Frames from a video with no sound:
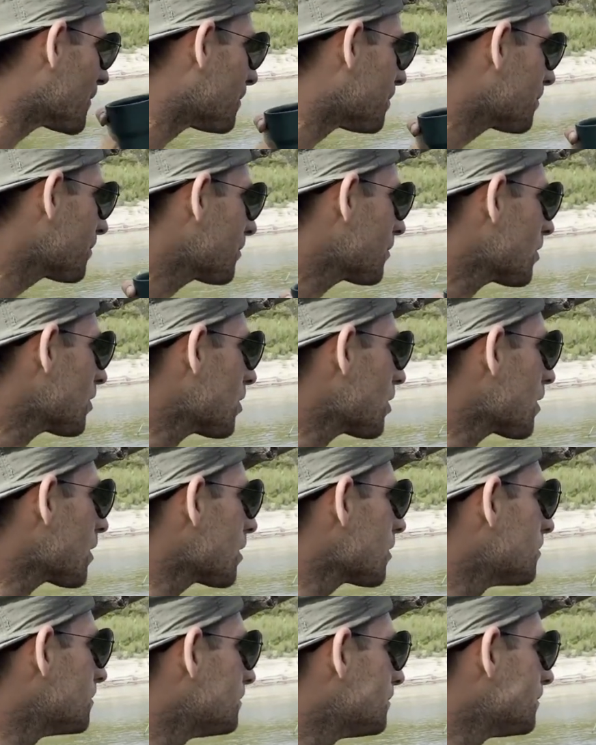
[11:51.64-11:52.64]

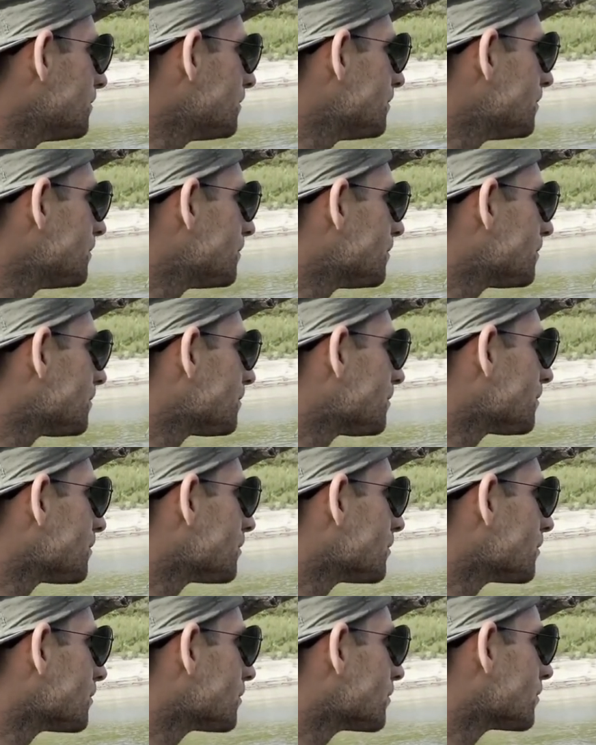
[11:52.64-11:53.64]

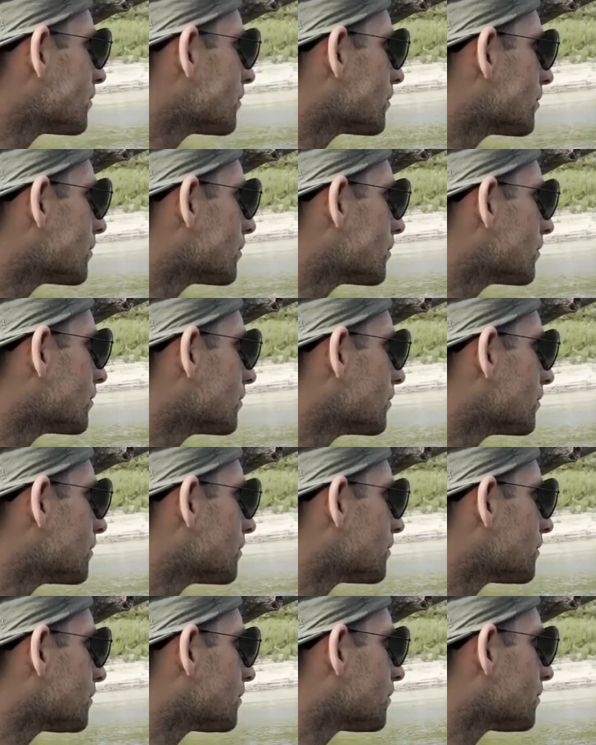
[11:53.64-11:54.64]

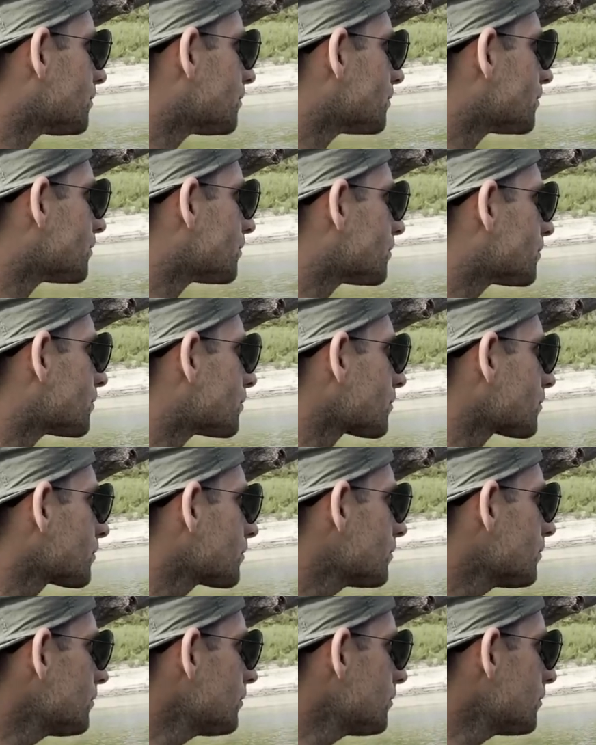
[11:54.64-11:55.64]

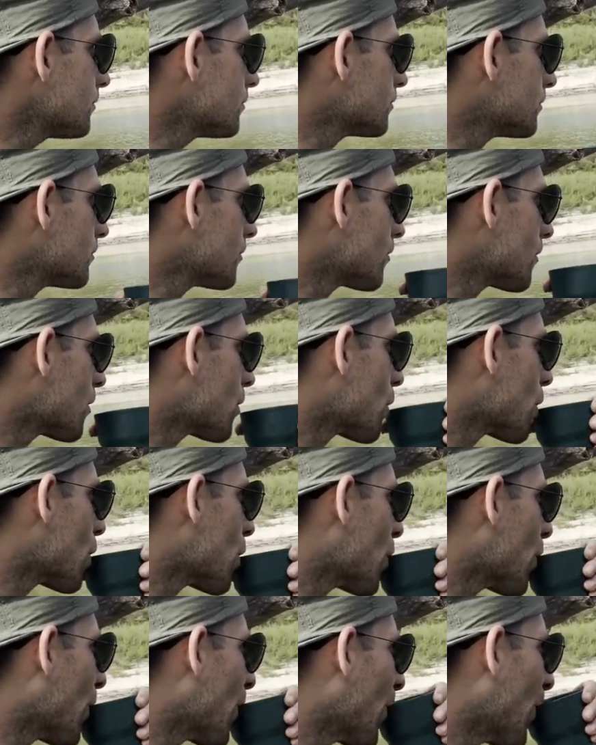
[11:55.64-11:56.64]

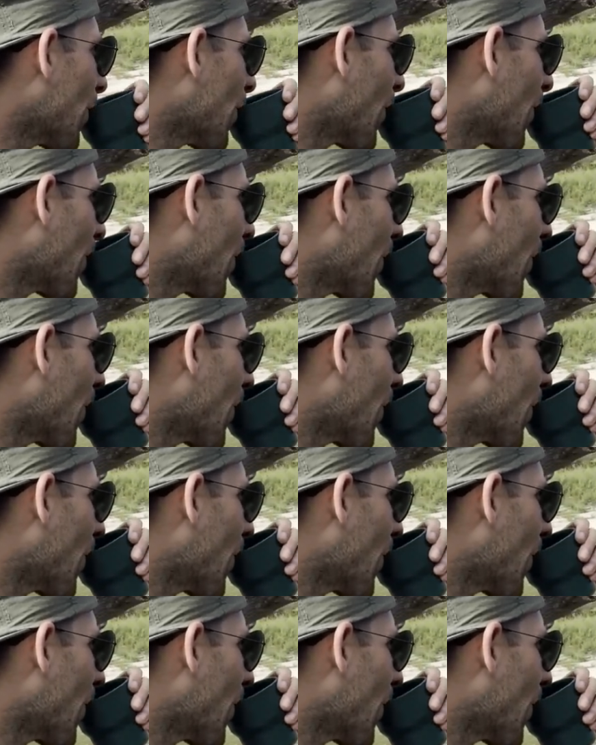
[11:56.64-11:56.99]
(silence)